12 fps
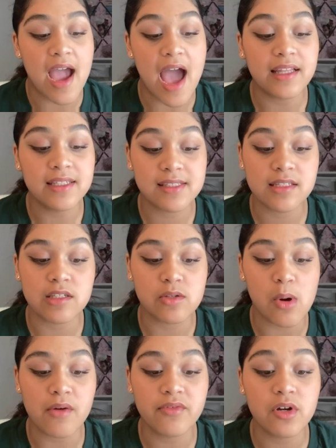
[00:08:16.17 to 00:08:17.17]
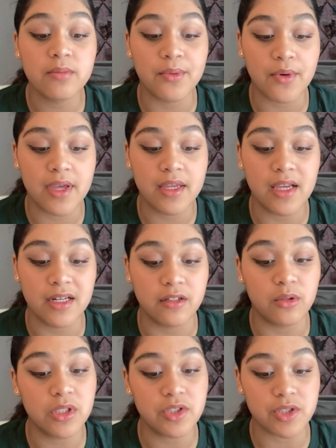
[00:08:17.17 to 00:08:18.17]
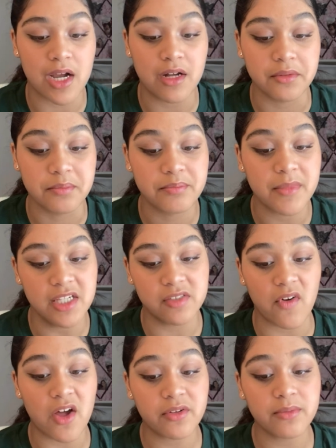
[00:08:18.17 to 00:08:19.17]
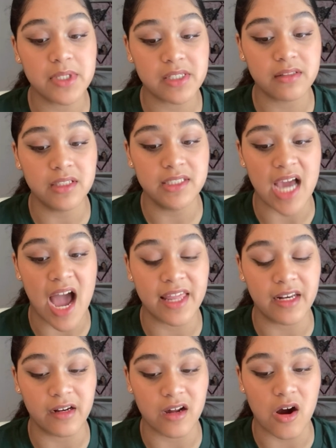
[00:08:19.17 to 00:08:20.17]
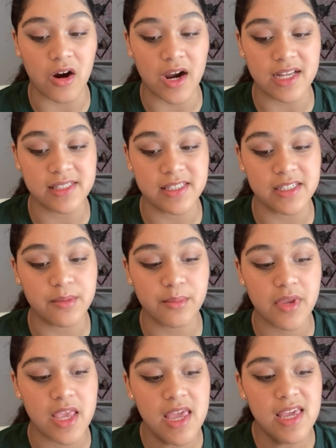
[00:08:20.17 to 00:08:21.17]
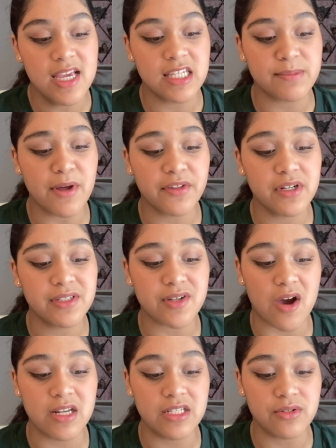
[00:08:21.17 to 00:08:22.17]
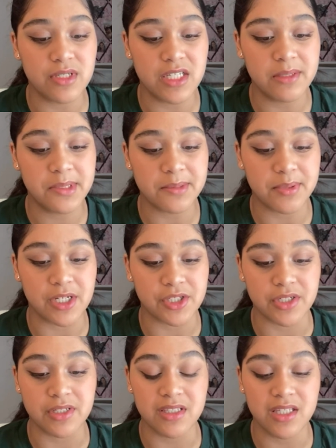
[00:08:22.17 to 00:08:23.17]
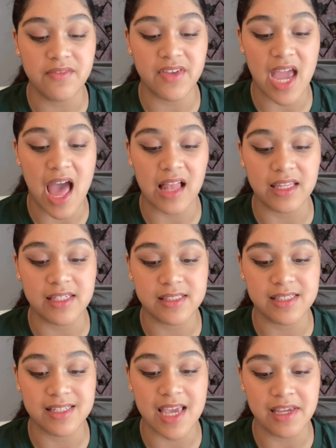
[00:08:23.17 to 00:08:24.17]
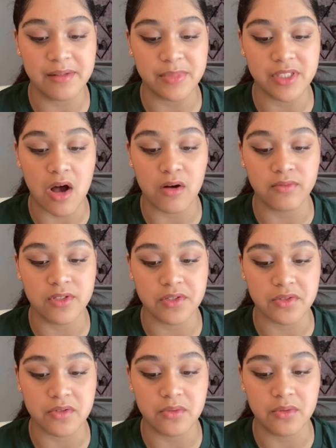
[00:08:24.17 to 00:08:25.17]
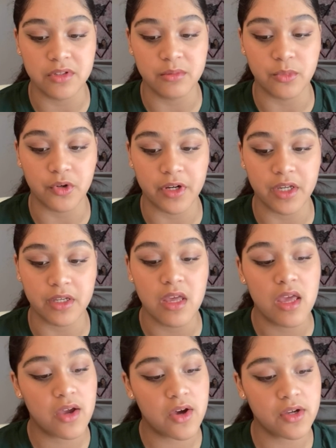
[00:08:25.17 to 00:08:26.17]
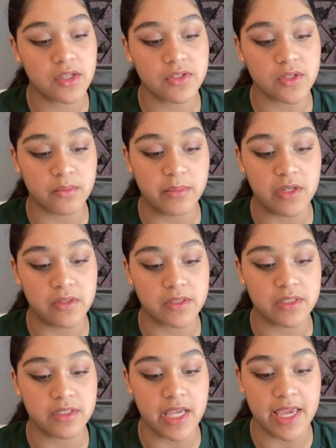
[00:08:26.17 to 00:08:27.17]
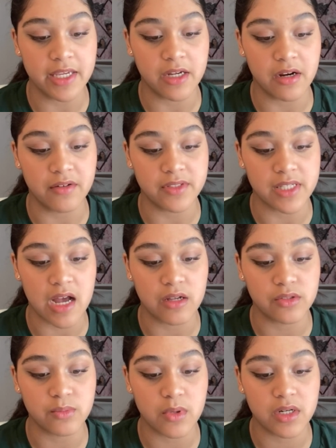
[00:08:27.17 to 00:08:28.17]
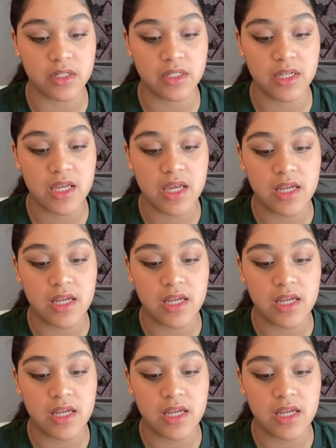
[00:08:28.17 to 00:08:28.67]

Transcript: Alex is a 12-year-old boy and an only child. His father recently died in a car accident. His mother has gone into a deep depression, leaving Alex to get himself to school in the morning, cook his own meals, and take care of his housework.